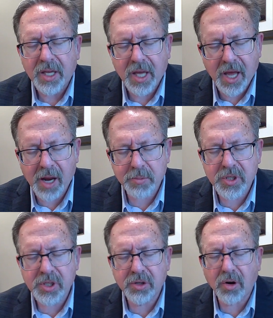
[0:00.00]

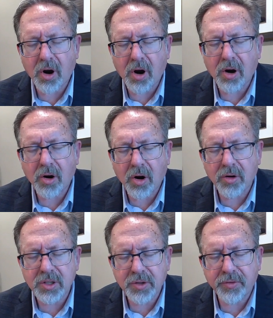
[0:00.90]
Capture our
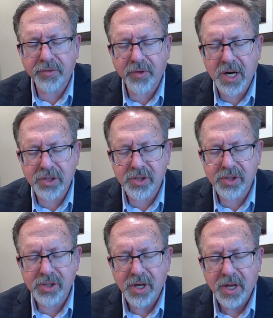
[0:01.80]
hearts
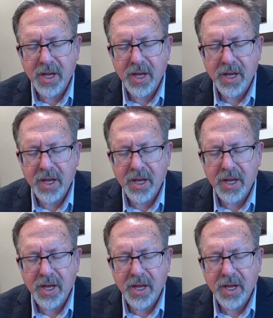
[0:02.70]
afresh.